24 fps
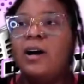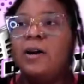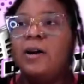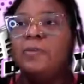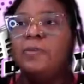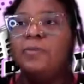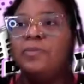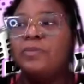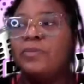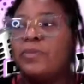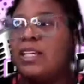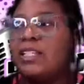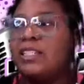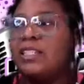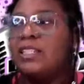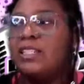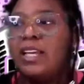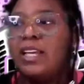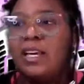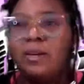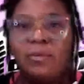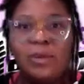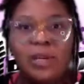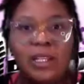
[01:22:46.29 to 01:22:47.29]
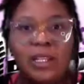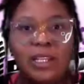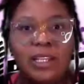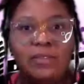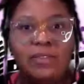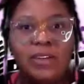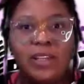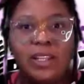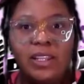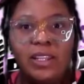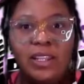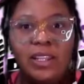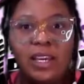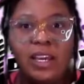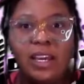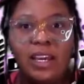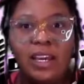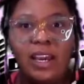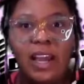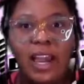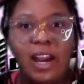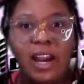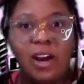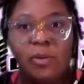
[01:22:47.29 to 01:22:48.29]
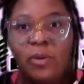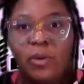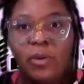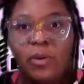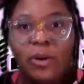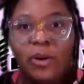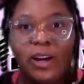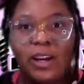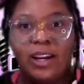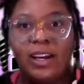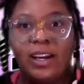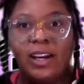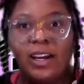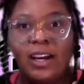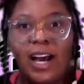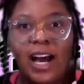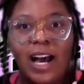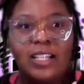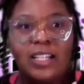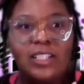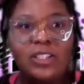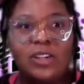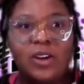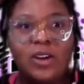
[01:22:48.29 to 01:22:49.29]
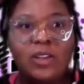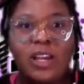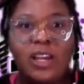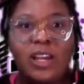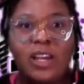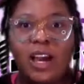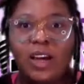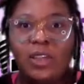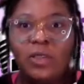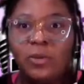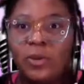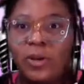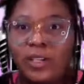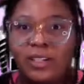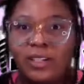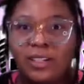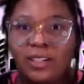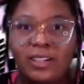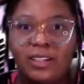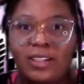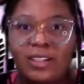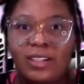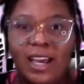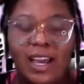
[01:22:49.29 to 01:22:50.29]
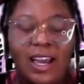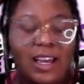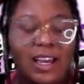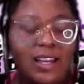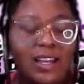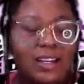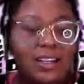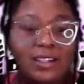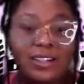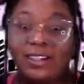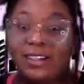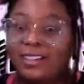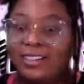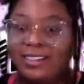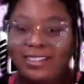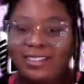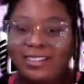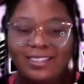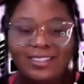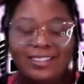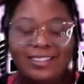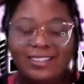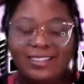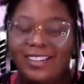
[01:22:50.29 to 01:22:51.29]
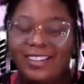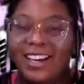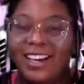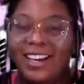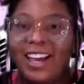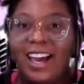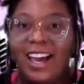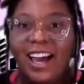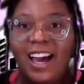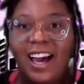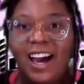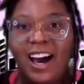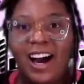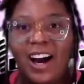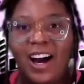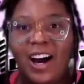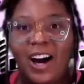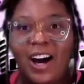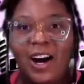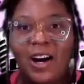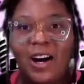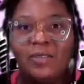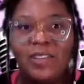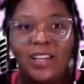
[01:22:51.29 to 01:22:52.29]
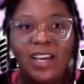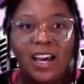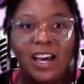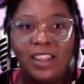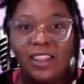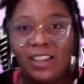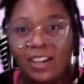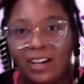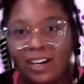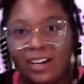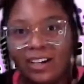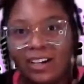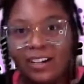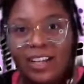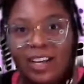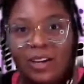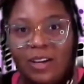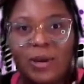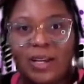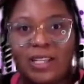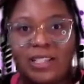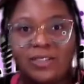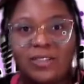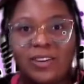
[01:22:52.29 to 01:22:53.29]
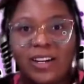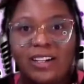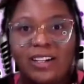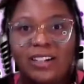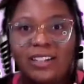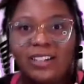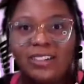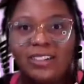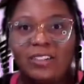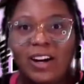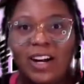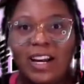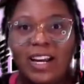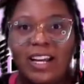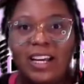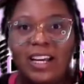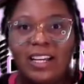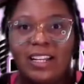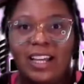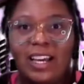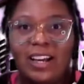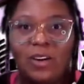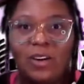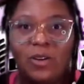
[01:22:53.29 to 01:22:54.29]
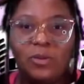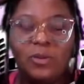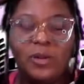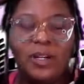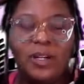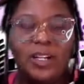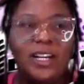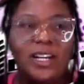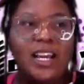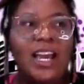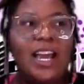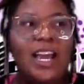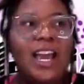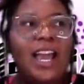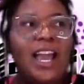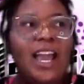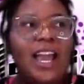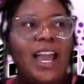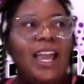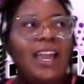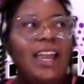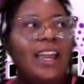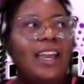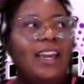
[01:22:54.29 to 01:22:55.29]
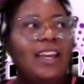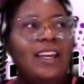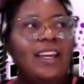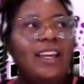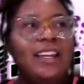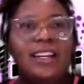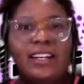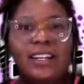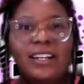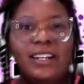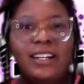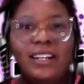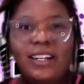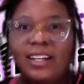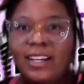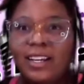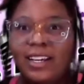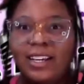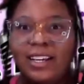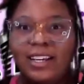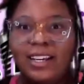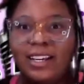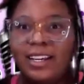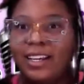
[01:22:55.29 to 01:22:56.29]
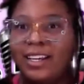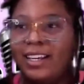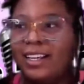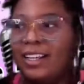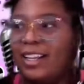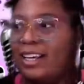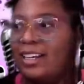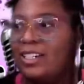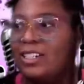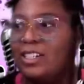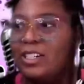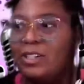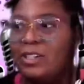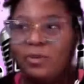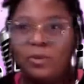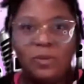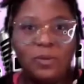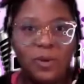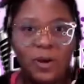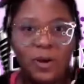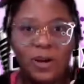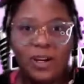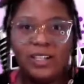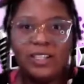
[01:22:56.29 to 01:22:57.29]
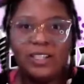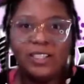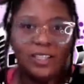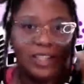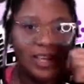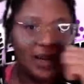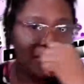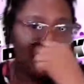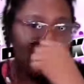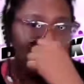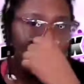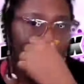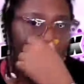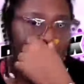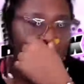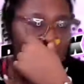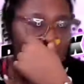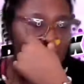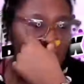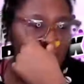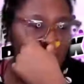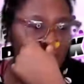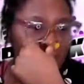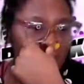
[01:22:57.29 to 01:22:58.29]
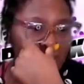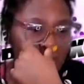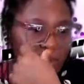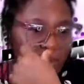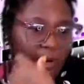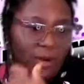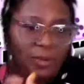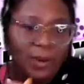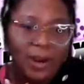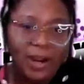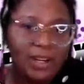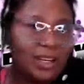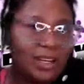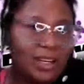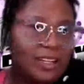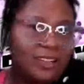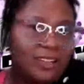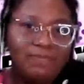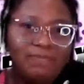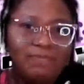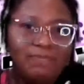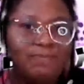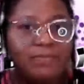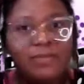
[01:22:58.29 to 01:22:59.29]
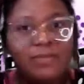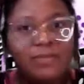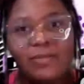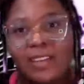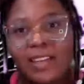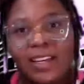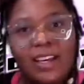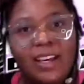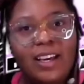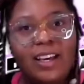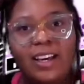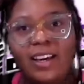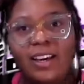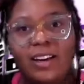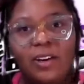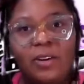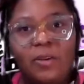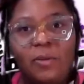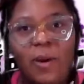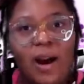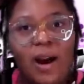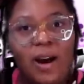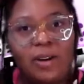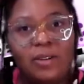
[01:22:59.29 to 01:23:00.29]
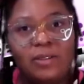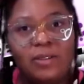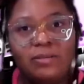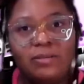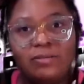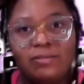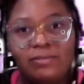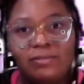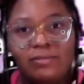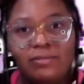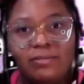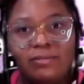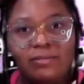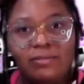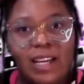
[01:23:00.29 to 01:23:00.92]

It's just like me leaving the airport. I saw the other one that the other like best friend, right? That old one. And like she works there, right? And I just walk by like, wow, like